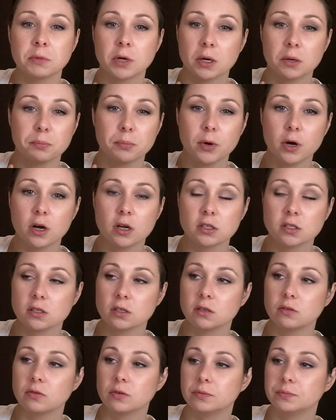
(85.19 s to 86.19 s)
I'm not
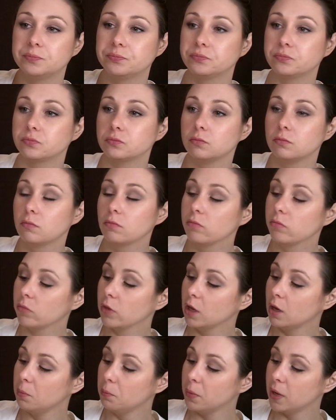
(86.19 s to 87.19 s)
positive,
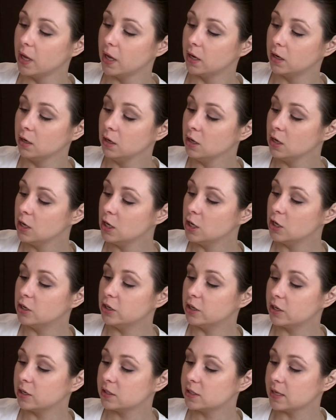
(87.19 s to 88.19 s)
but
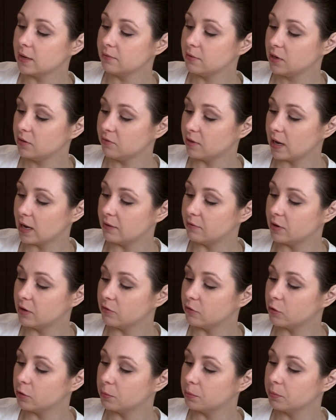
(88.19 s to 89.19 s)
you get 75
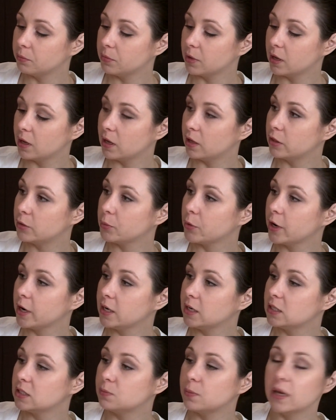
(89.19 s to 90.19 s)
of them. Uh, the
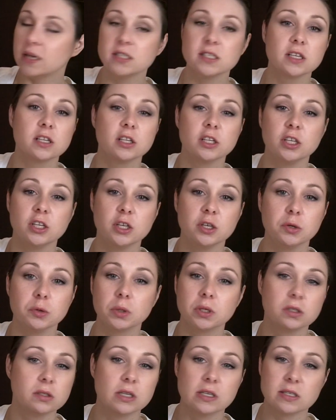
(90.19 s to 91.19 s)
brand is basically
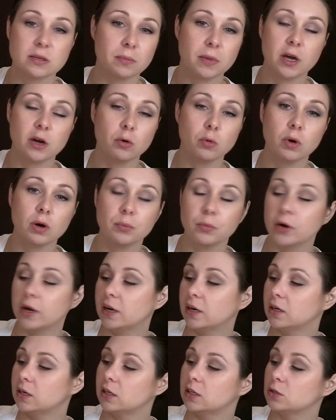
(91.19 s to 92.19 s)
you. It doesn't matter what
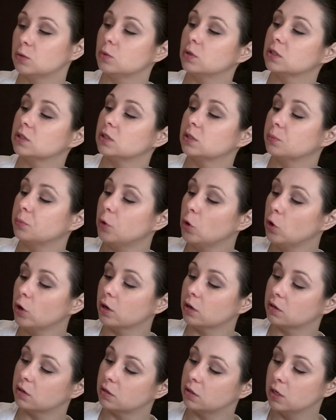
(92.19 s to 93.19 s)
brand it is. What's
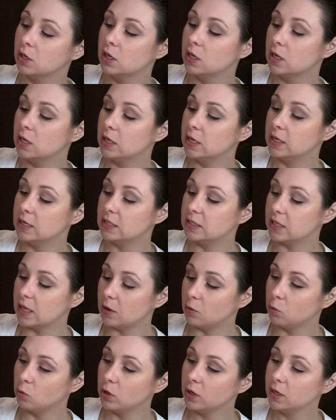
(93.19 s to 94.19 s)
important is
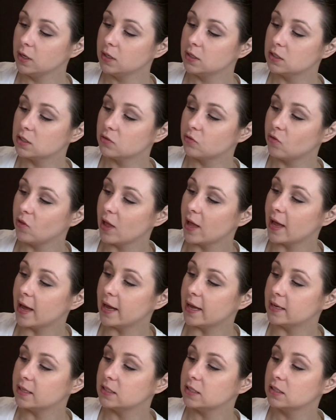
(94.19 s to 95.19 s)
that one end is
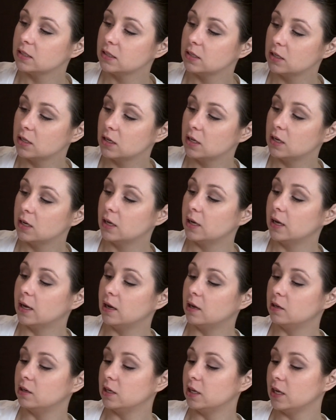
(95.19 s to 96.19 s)
flat
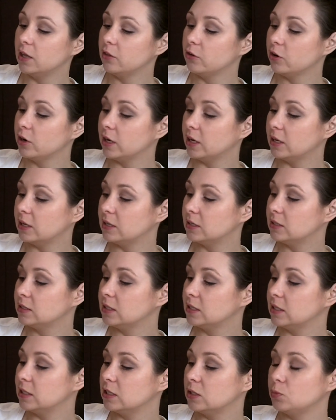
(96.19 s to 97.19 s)
and the other
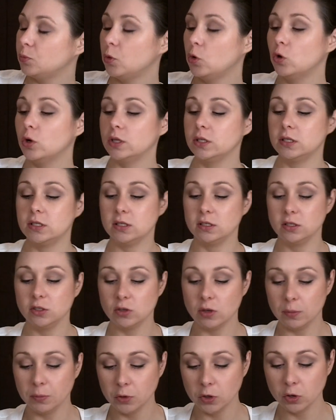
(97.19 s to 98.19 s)
end is pointed.
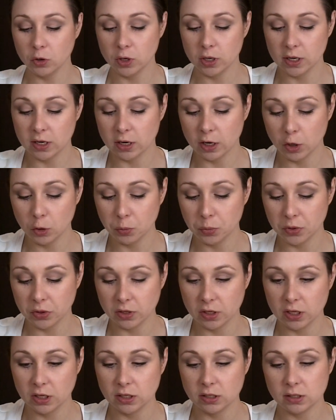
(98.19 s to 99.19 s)
So I'm going to go ahead and
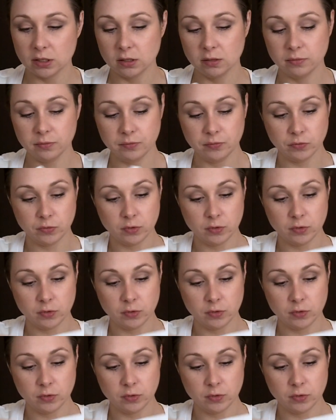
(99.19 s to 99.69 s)
open these.